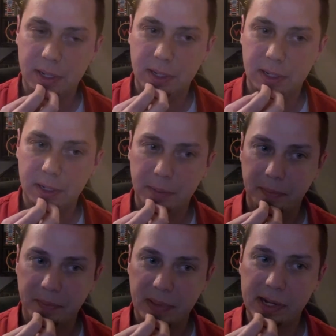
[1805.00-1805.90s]

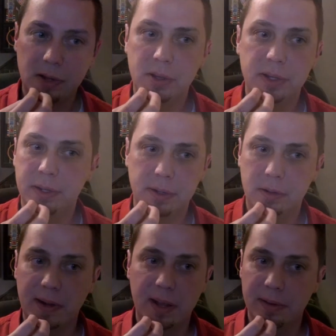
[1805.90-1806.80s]
I called
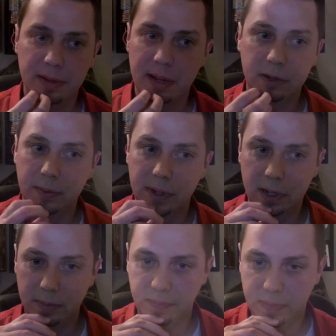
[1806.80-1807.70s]
around
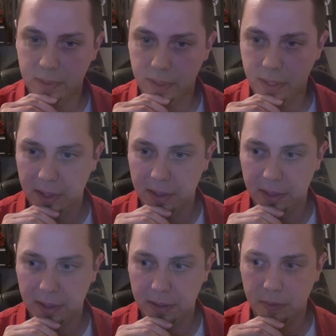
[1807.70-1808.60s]
everywhere,
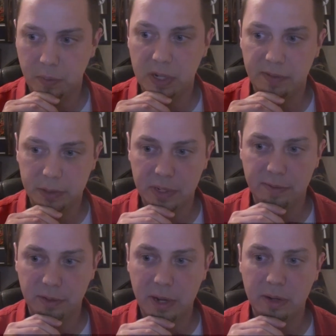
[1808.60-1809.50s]
and one of the
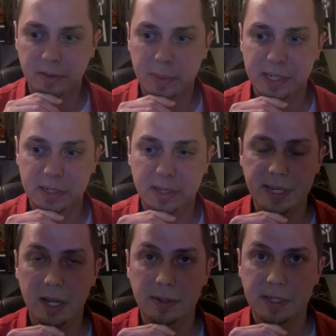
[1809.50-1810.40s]
24-hour pharmacies in
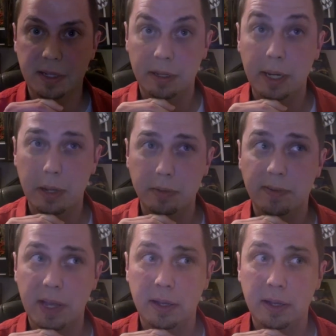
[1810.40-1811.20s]
town said that, yeah, we've